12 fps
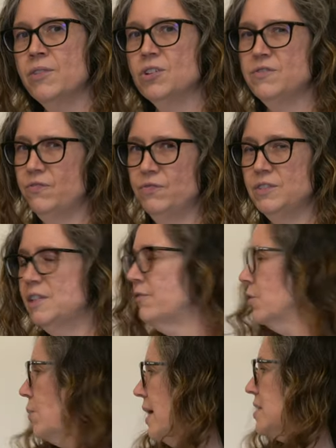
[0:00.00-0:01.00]
There's
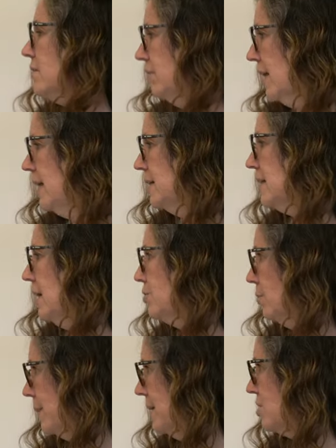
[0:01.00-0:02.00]
different ways of laying down
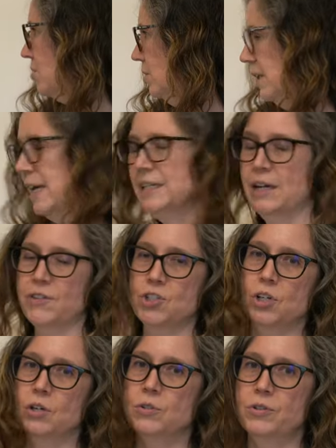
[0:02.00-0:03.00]
your pencil and laying down the
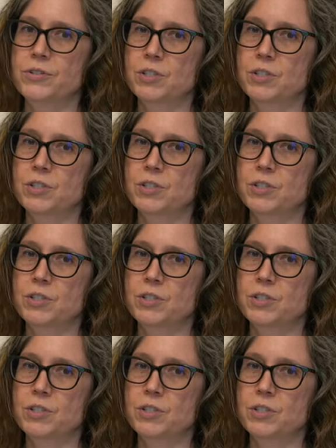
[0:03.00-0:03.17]
charcoal.